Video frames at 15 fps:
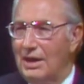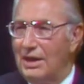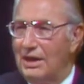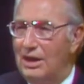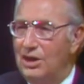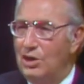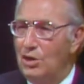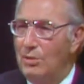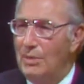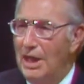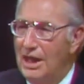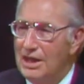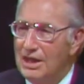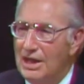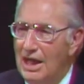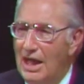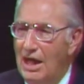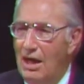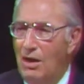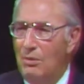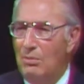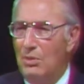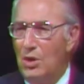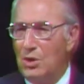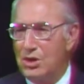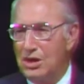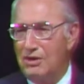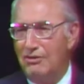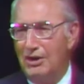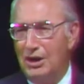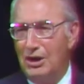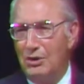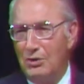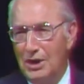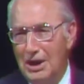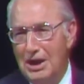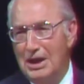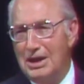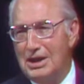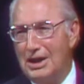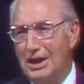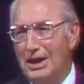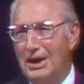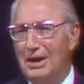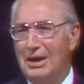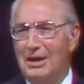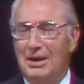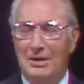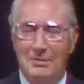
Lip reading: Can you imagine how Moses felt when he said,